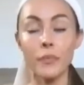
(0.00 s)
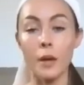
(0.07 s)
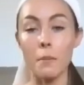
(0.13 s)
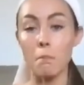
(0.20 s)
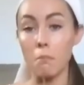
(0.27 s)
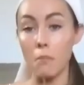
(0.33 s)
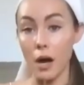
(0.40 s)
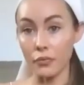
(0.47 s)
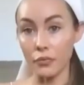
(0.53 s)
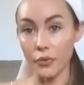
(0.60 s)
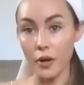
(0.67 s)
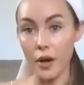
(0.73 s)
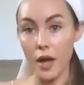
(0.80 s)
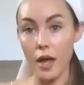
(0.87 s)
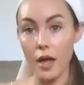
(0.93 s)

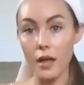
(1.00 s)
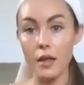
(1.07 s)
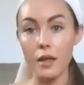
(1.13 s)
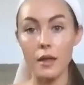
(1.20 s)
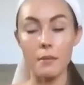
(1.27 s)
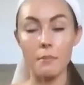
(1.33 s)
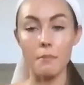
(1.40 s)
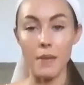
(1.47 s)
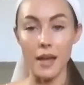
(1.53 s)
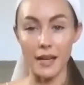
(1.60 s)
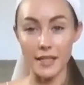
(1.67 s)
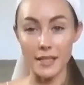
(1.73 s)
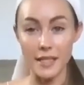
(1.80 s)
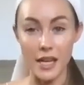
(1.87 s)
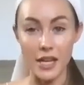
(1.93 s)
mantra,
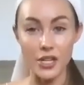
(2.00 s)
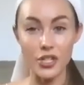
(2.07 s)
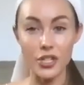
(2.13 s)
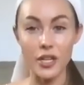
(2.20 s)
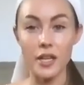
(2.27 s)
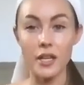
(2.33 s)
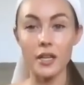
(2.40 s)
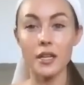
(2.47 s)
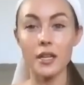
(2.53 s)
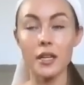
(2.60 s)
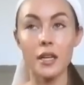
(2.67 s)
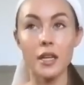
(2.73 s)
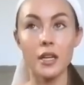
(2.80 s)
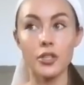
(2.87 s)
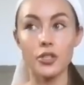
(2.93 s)

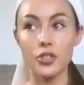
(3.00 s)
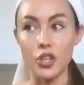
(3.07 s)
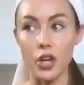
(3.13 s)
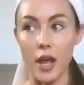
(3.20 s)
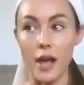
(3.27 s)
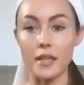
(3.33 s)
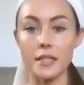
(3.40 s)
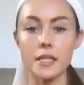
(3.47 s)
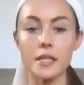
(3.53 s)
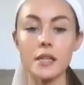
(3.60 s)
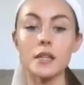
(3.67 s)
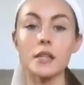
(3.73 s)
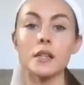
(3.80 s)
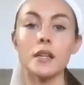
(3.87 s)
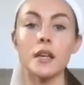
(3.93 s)
meditation,
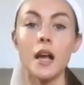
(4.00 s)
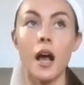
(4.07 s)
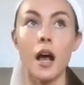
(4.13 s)
chanting,